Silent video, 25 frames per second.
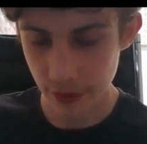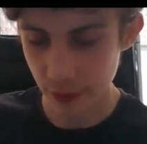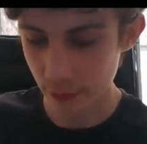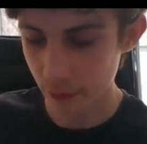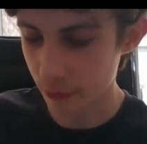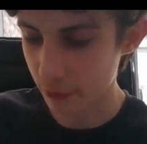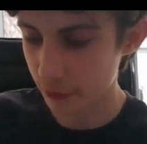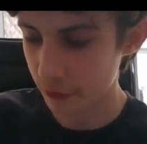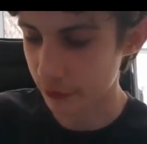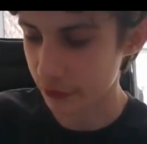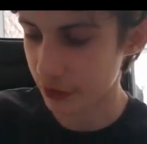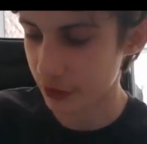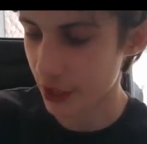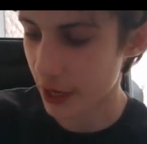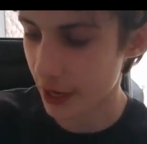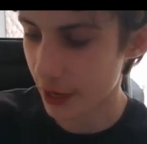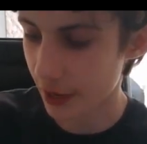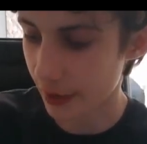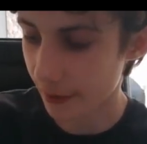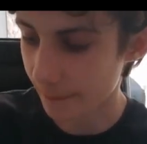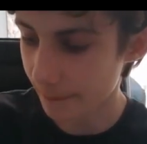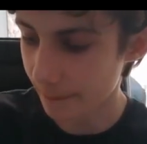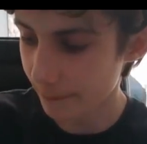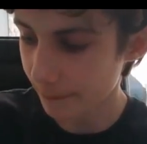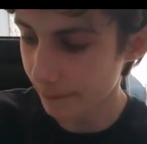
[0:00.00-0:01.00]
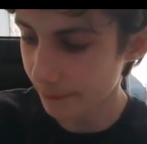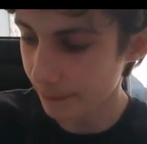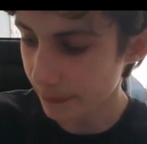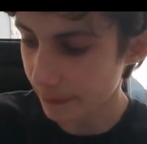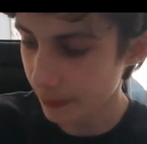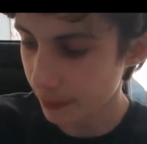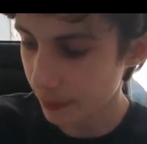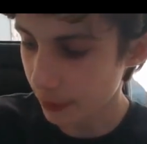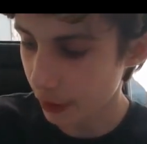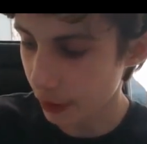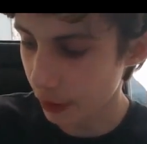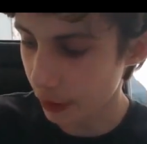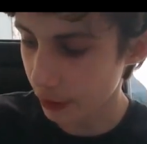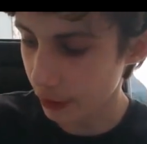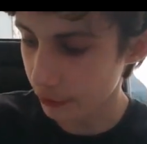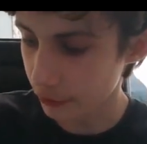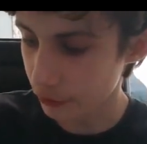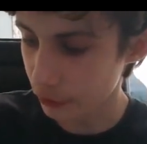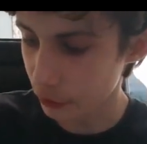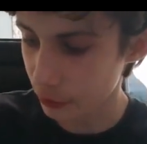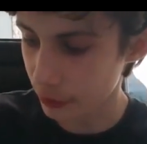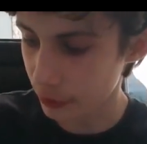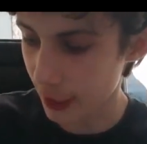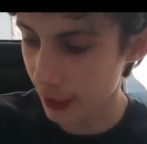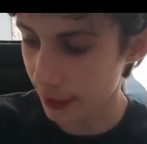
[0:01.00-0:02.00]
It was. Yeah. Uh,
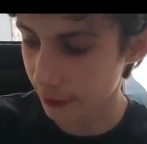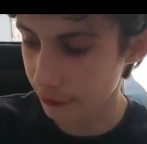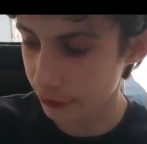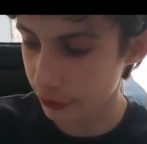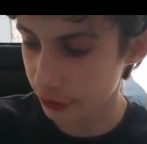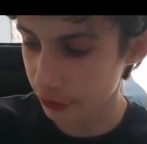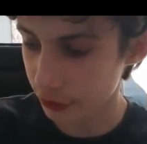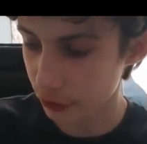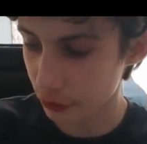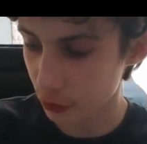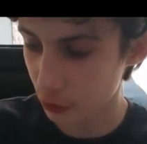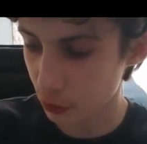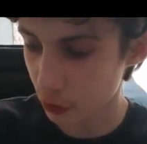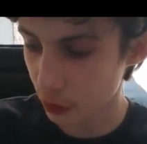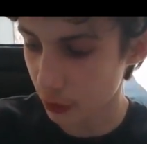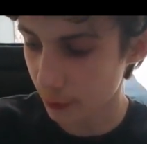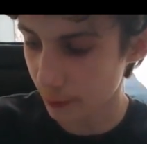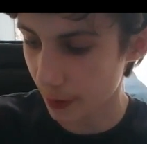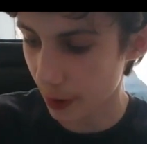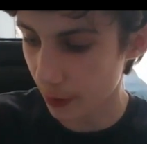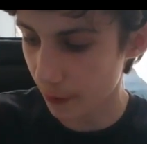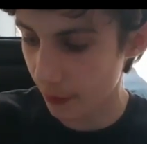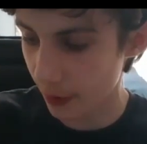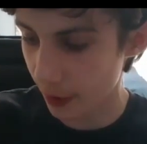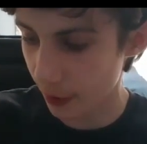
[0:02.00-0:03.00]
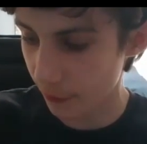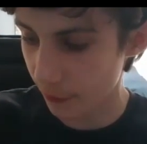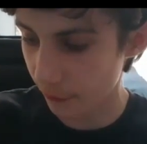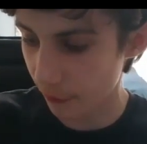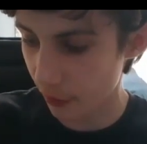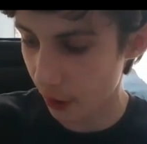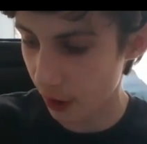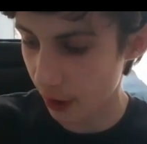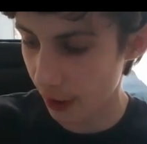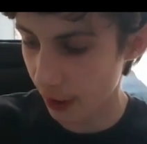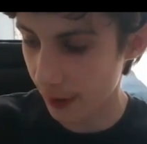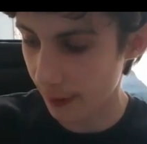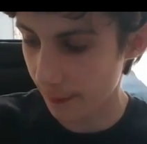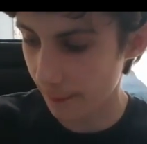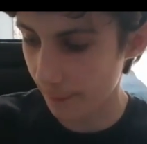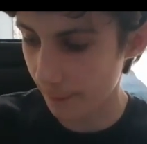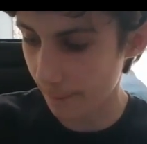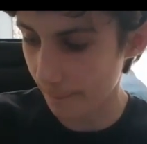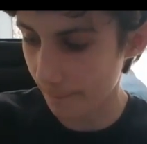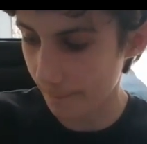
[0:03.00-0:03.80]
yeah. Just talk about that fight.